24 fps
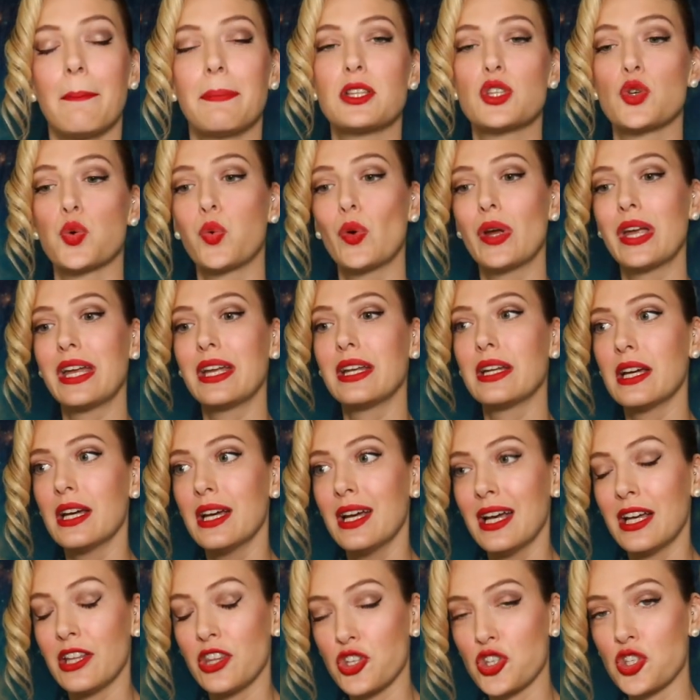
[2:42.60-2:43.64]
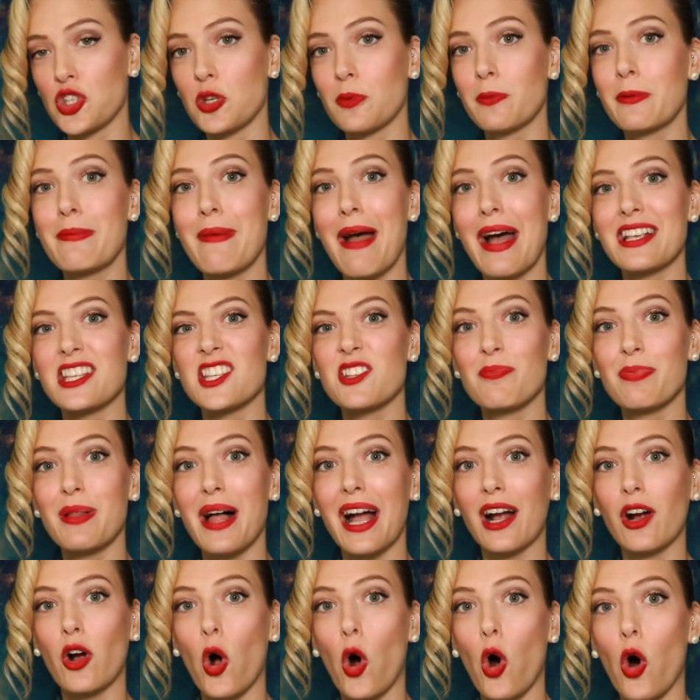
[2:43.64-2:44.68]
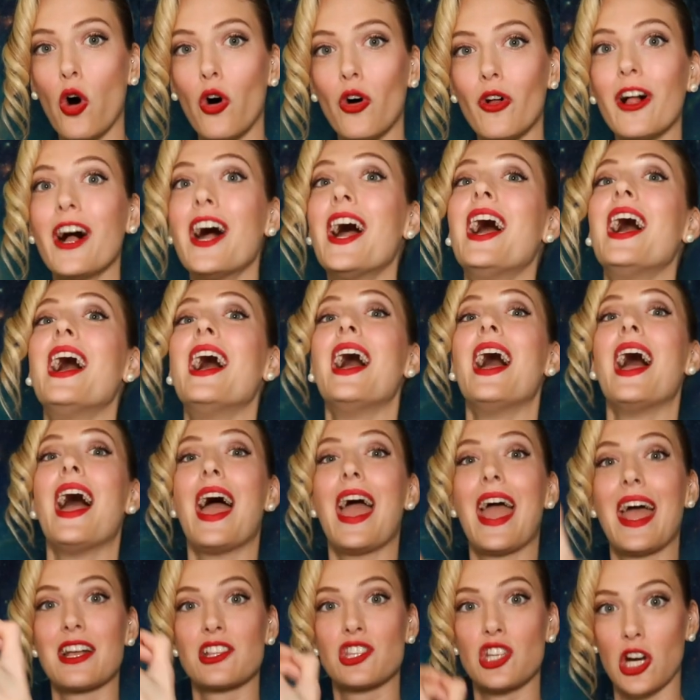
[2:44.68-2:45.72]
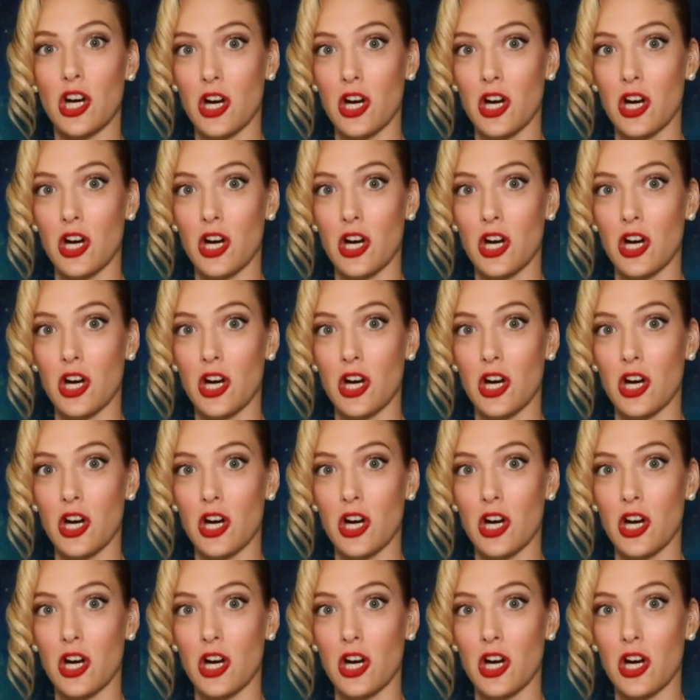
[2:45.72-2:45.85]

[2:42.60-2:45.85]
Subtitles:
between the supermassive black hole and